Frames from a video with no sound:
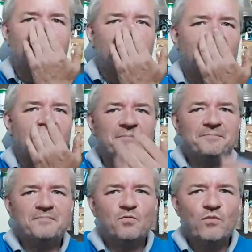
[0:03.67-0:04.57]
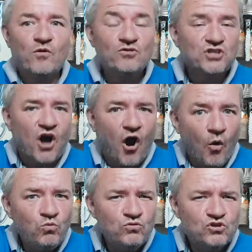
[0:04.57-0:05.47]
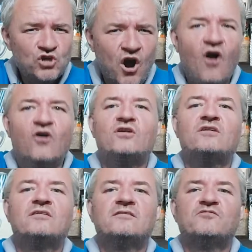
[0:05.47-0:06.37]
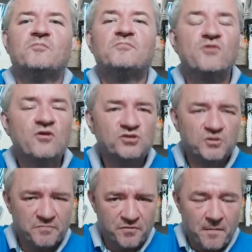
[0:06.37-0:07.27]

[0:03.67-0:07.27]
we're on to old Jock from Broughton